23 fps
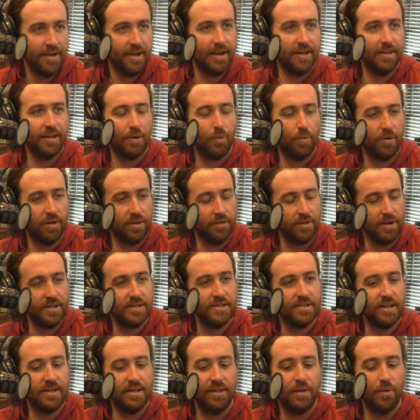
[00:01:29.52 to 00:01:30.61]
And like one of
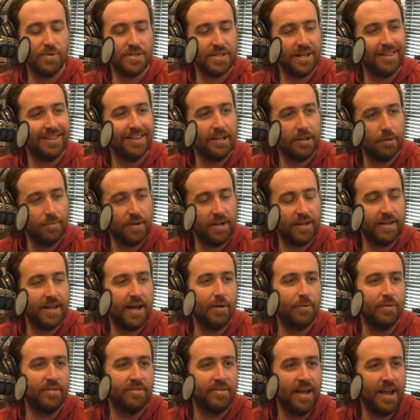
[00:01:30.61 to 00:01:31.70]
the, and there was a little bit of
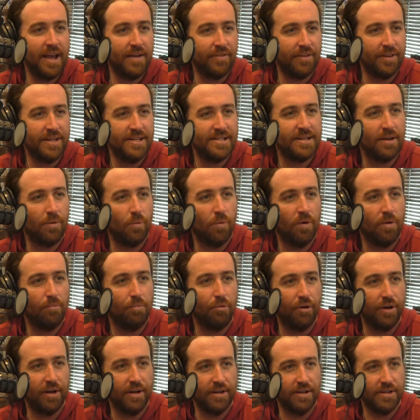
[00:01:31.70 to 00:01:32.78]
that with Dave, at least at one
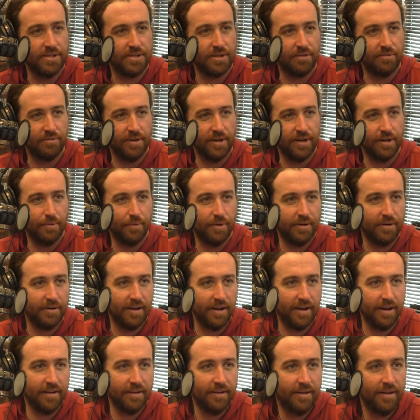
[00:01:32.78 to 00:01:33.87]
point in his career, where
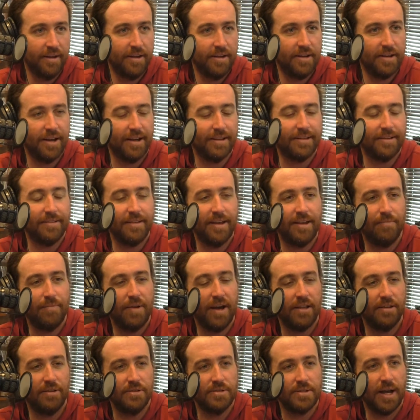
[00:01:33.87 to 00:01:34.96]
uh, you got the Dave
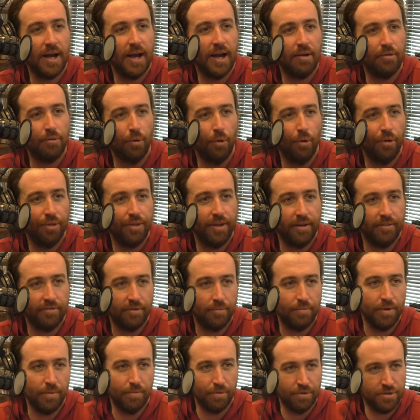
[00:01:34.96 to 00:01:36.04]
Matthews eye roll thing from
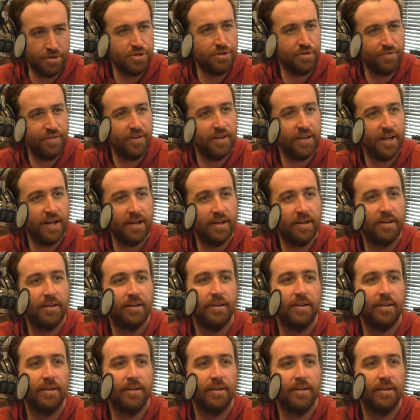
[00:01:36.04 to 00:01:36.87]
people. Did you feel that?